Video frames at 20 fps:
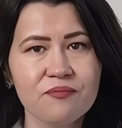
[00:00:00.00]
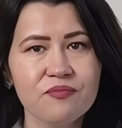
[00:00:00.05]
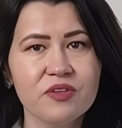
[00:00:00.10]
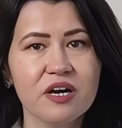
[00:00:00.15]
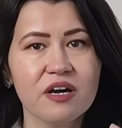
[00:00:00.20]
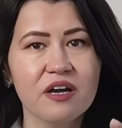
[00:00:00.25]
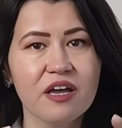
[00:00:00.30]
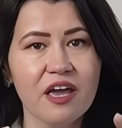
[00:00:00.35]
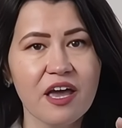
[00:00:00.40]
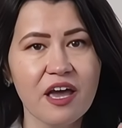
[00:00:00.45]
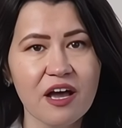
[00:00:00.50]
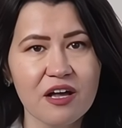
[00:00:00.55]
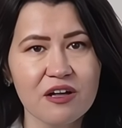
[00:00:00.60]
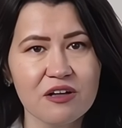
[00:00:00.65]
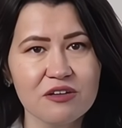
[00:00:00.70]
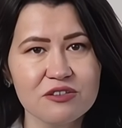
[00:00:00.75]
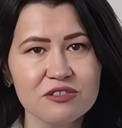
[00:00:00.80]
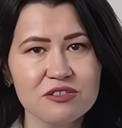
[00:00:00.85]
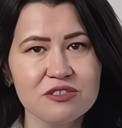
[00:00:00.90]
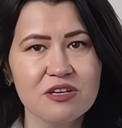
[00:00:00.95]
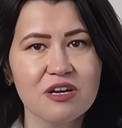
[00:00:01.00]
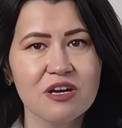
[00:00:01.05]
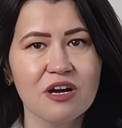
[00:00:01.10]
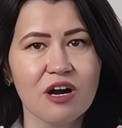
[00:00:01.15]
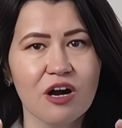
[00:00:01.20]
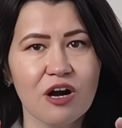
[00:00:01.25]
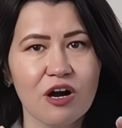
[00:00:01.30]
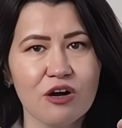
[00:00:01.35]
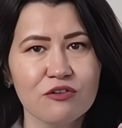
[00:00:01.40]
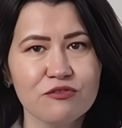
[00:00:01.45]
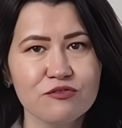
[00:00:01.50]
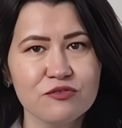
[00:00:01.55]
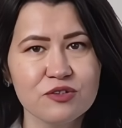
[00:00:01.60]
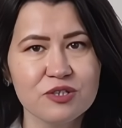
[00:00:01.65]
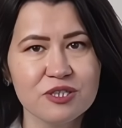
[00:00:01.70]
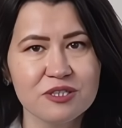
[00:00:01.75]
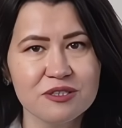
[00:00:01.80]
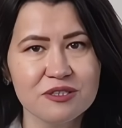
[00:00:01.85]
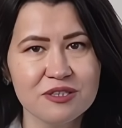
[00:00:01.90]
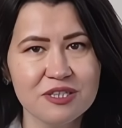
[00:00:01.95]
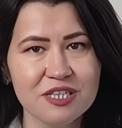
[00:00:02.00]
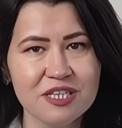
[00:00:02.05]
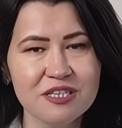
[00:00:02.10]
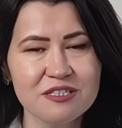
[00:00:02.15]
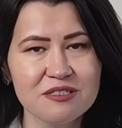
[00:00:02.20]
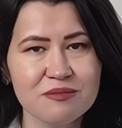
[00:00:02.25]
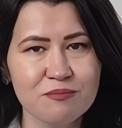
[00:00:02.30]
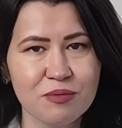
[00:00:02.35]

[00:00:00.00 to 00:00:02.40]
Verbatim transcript: the health of these